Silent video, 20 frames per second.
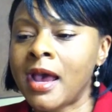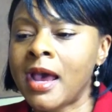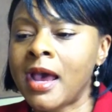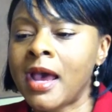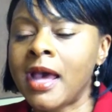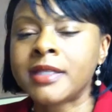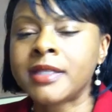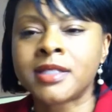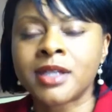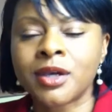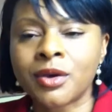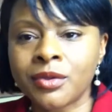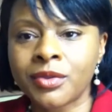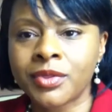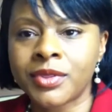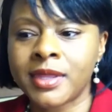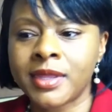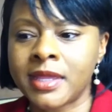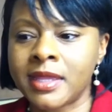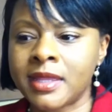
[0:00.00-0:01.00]
I don't
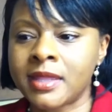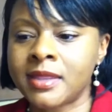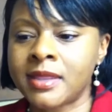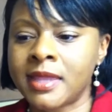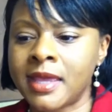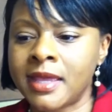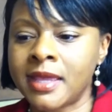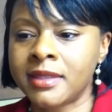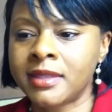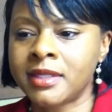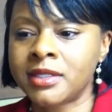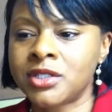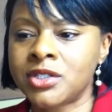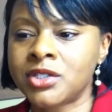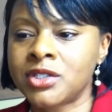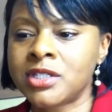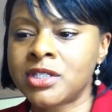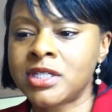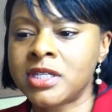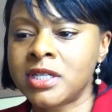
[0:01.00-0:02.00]
think that the
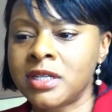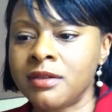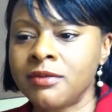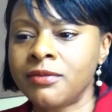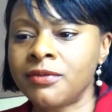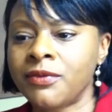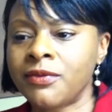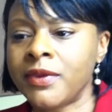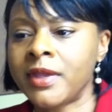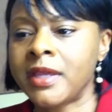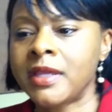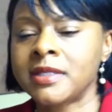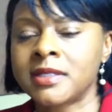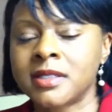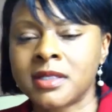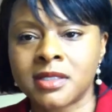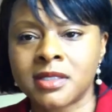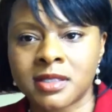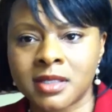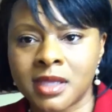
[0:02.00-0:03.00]
chief is
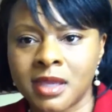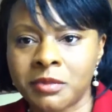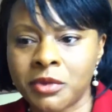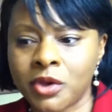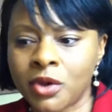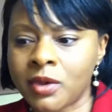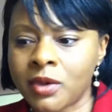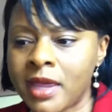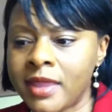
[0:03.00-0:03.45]
the scapegoat.